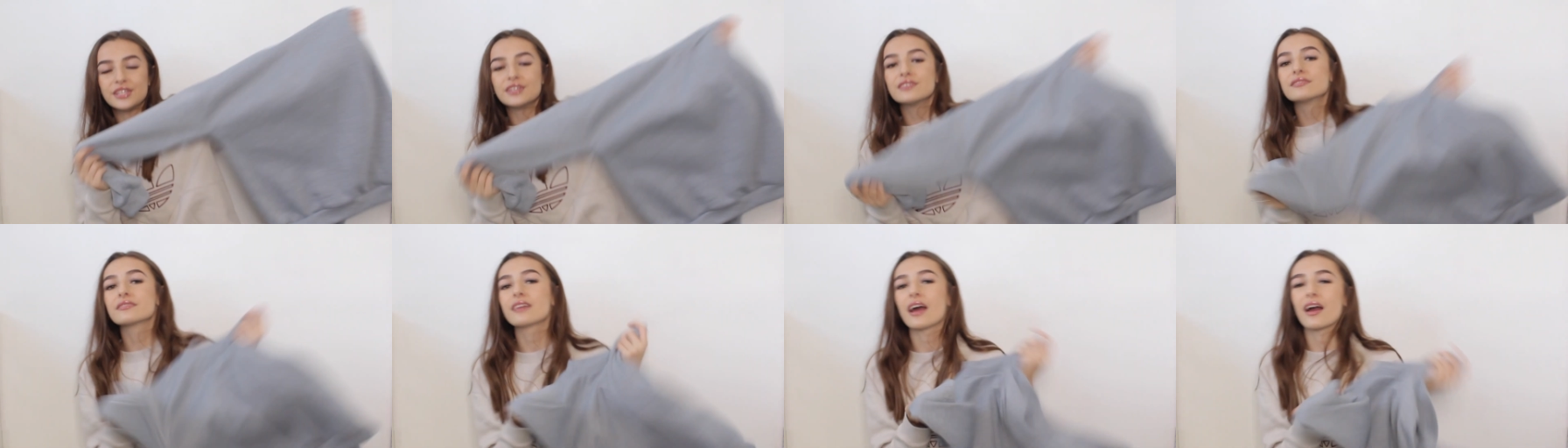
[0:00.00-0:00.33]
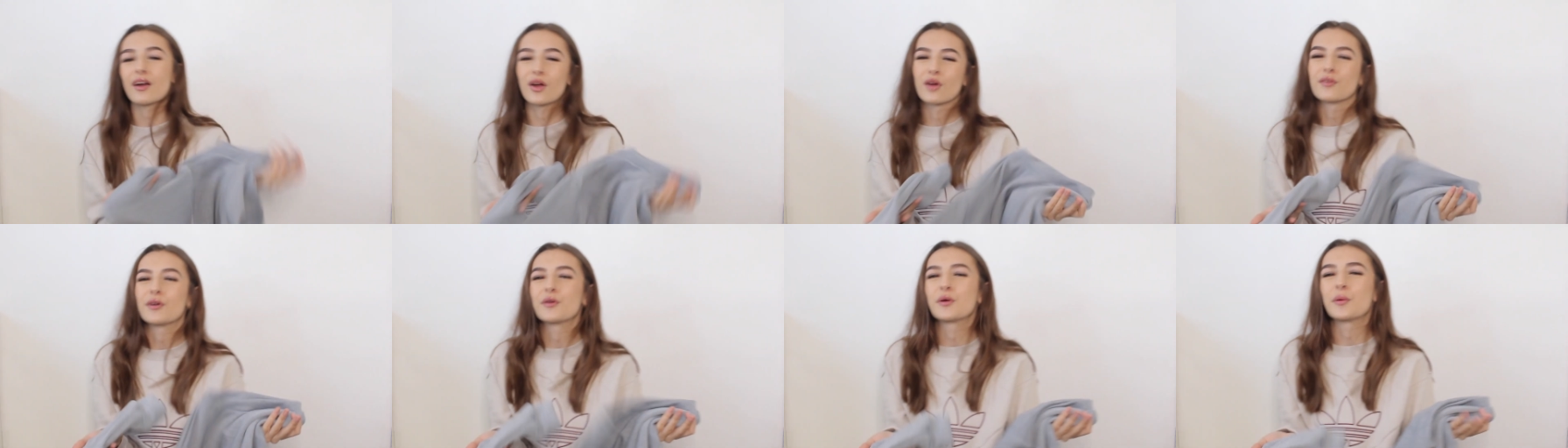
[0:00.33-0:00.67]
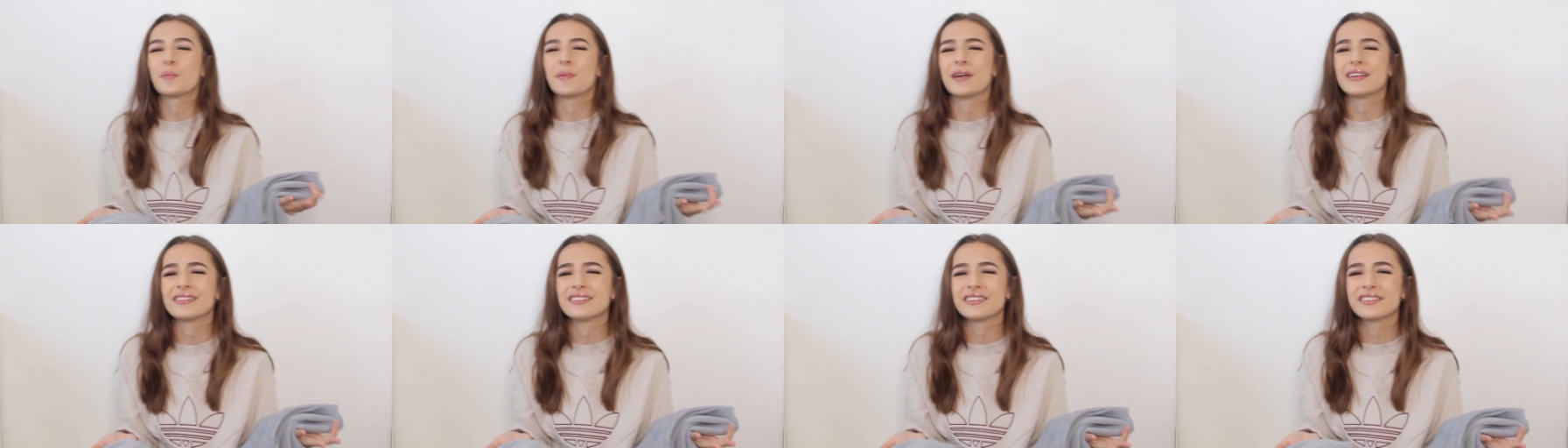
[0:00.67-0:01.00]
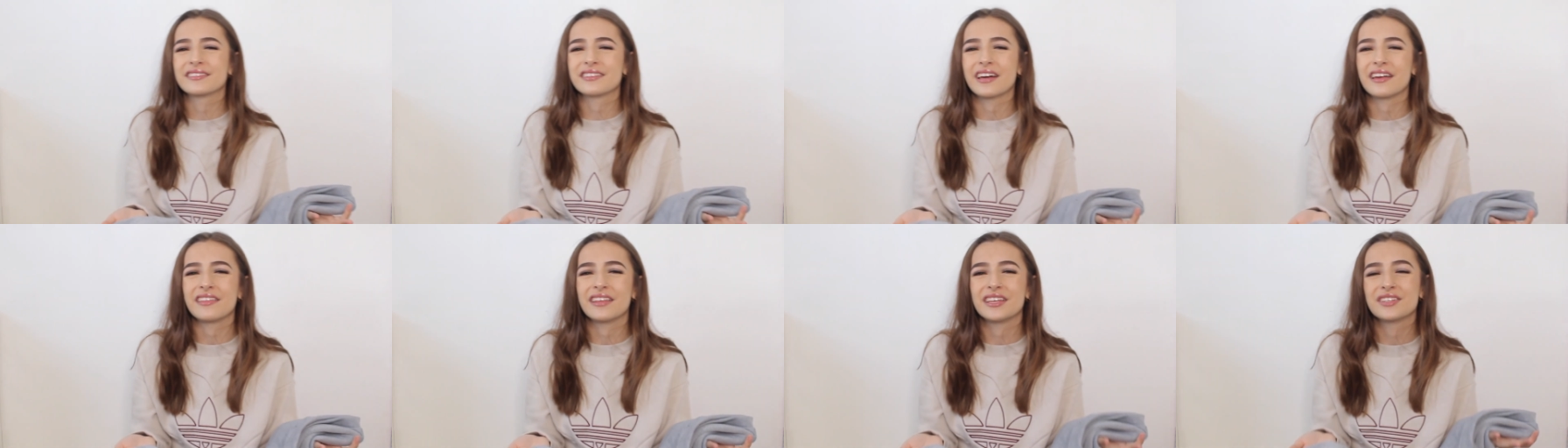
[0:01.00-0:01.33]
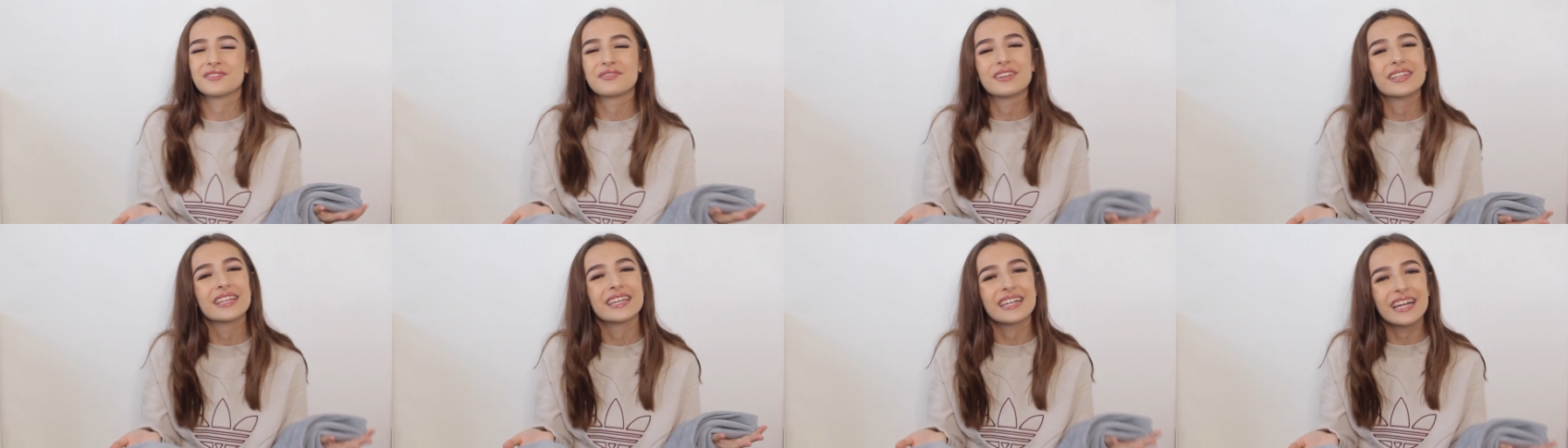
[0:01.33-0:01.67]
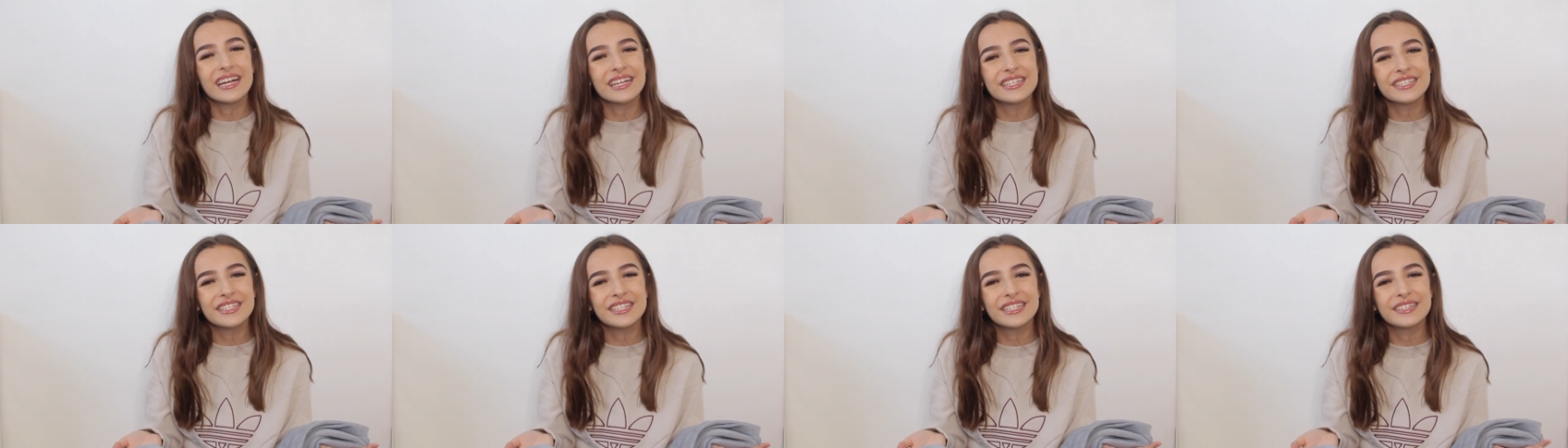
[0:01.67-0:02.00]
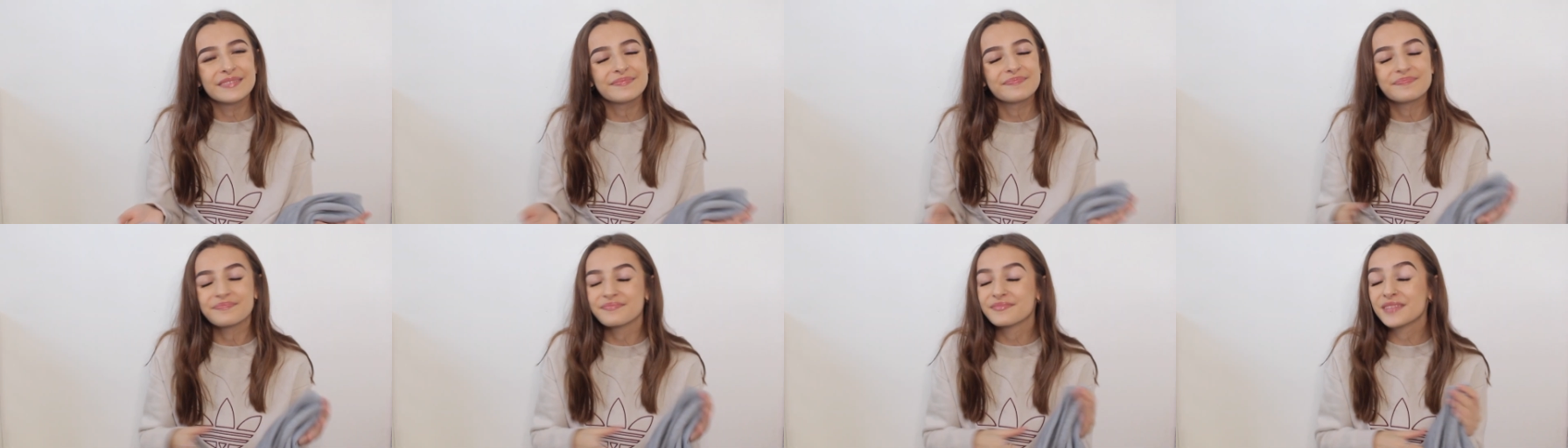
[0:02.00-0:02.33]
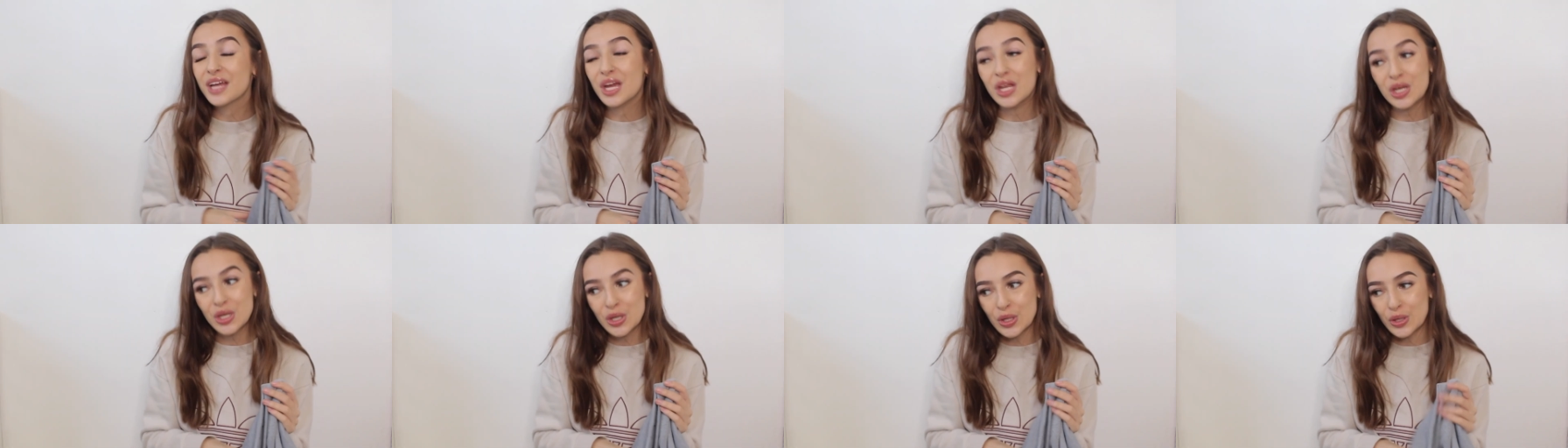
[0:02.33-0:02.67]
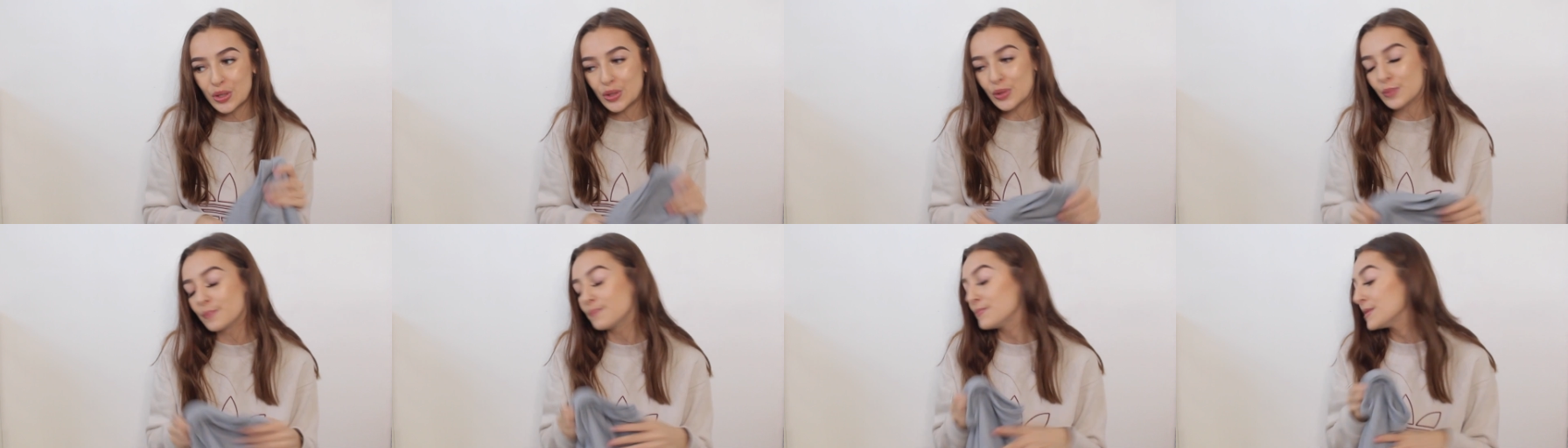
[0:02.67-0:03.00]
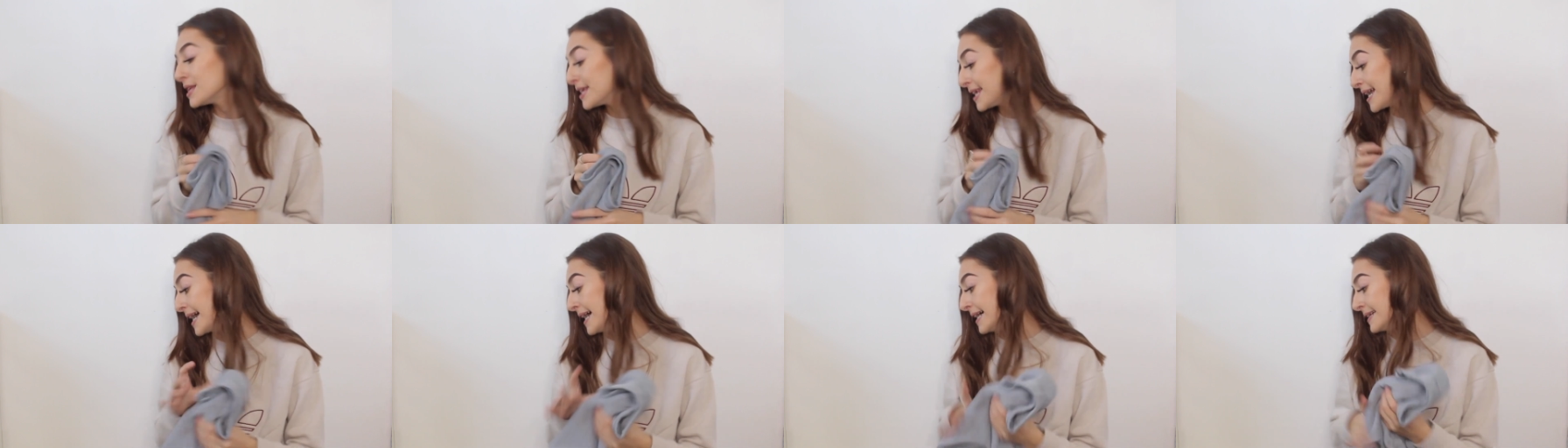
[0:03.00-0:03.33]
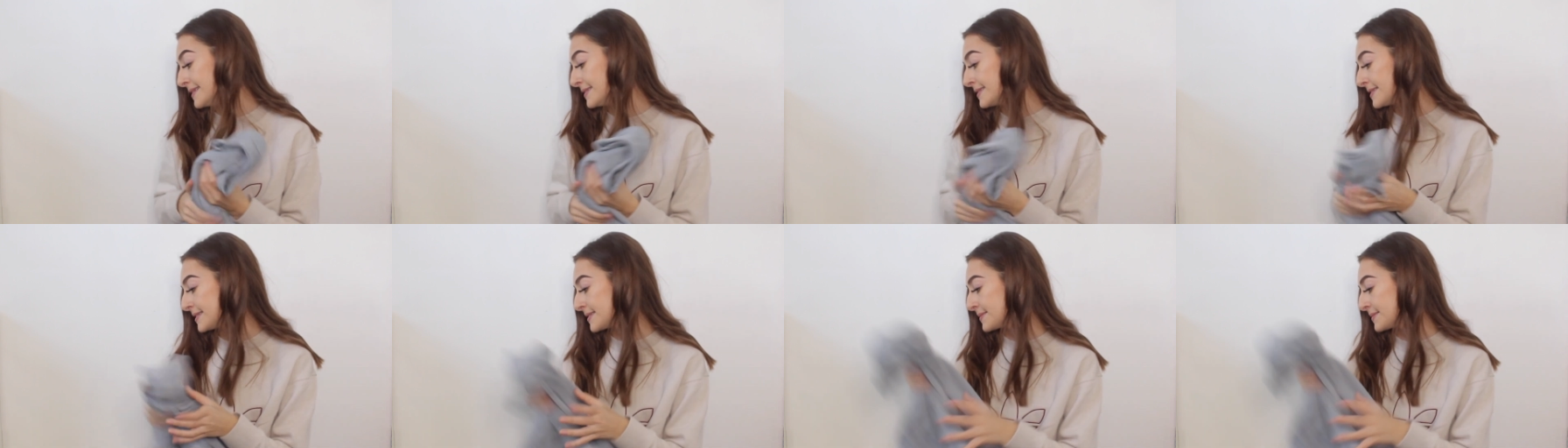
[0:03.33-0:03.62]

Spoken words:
You just can't go wrong with basics like this, really, can you? Yeah, you can't.